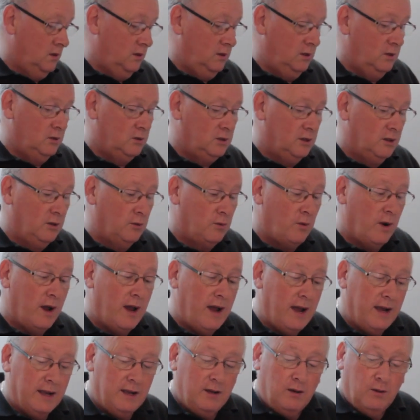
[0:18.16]
using a
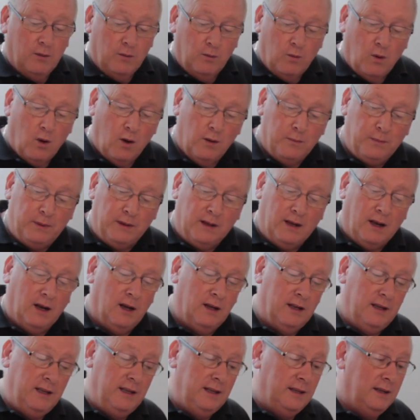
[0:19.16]
rag, wipe it
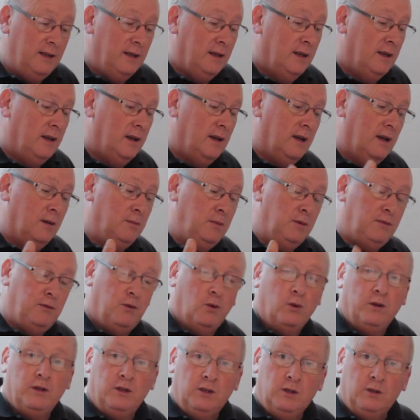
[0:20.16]
clean, and
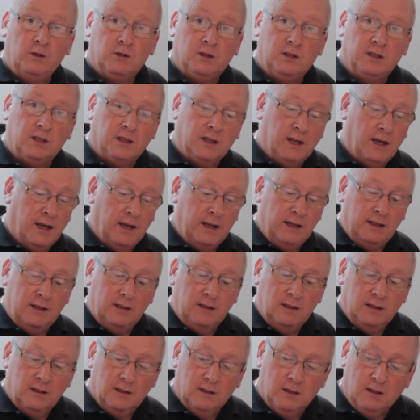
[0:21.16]
before you use it
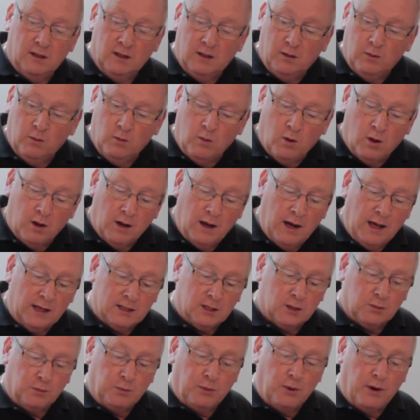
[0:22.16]
again, one
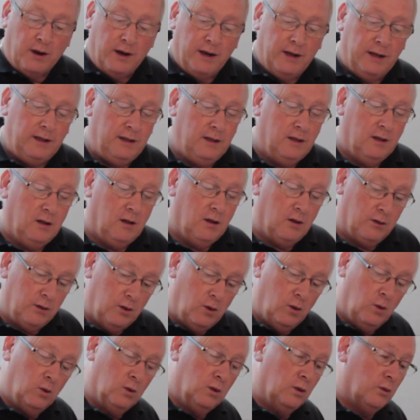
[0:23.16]
last spray on
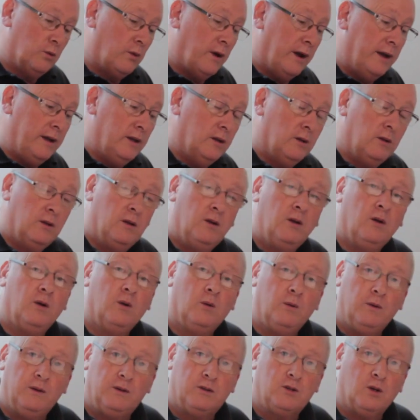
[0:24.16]
all the rail
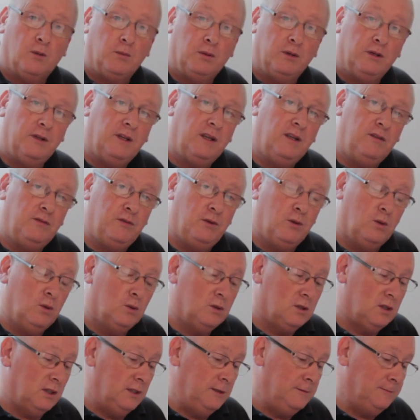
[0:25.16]
with
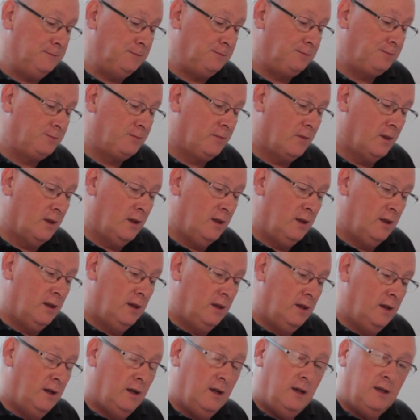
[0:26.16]
WD-40.
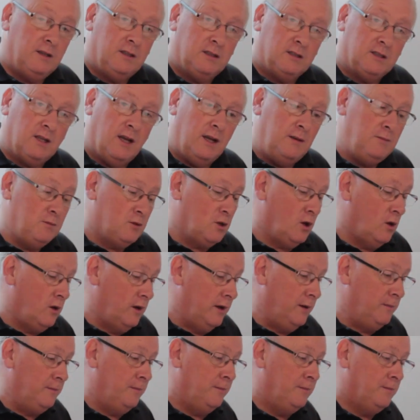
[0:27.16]
At the same
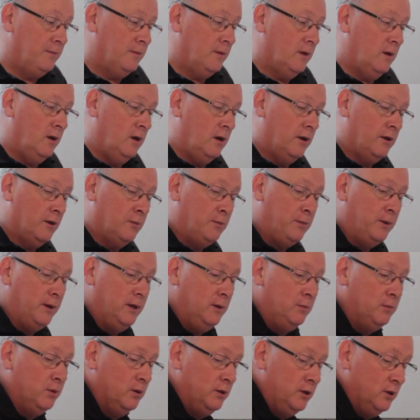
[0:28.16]
time, a lot of the
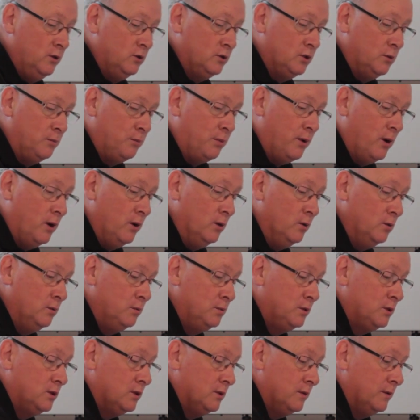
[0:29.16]
people use the
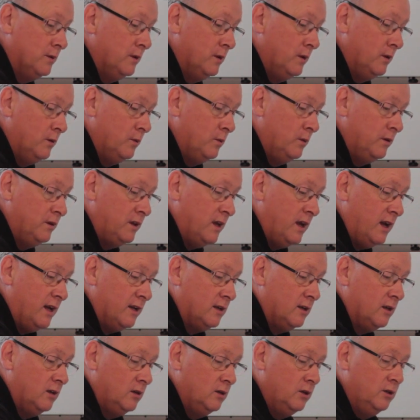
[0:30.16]
probes with the
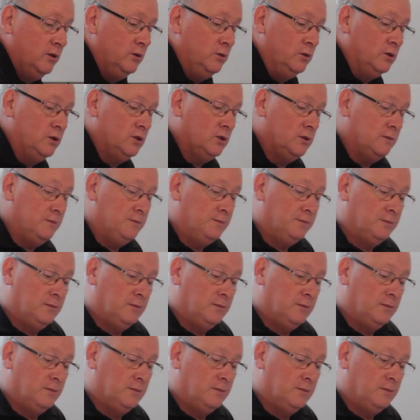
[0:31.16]
handle loose,